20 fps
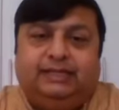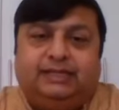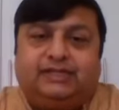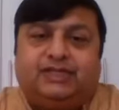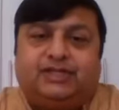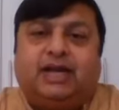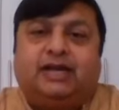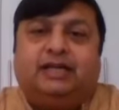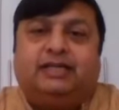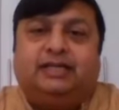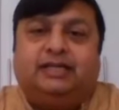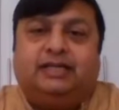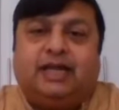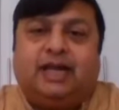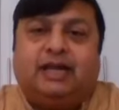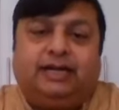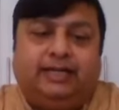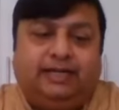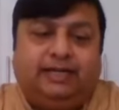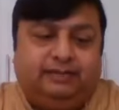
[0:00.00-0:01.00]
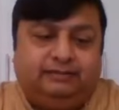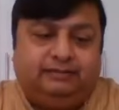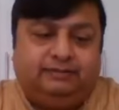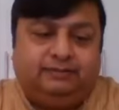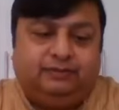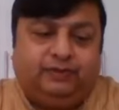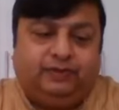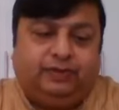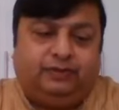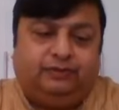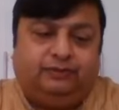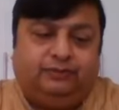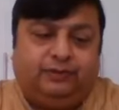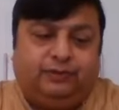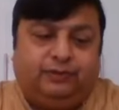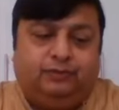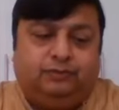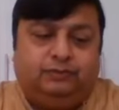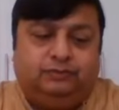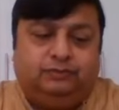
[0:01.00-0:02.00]
They started learning,
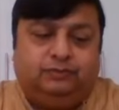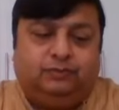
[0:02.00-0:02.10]
few